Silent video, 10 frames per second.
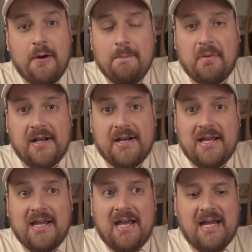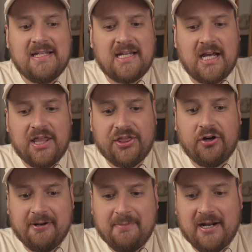But as I
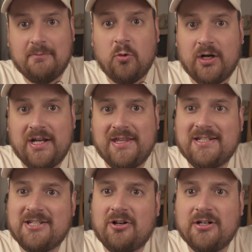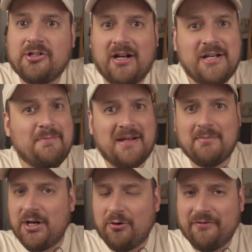thought about it more and then started trying to make
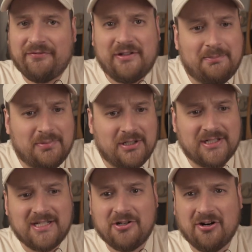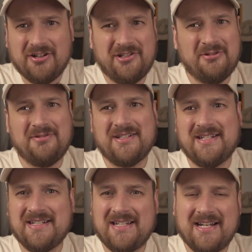my own flip books and cartoons and
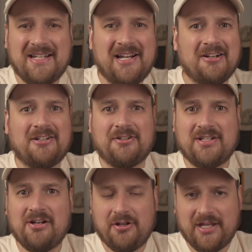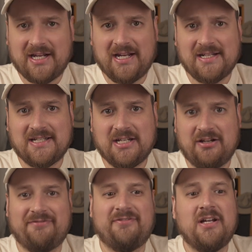design characters and all that kind of
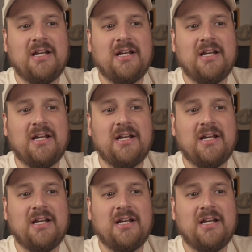stuff,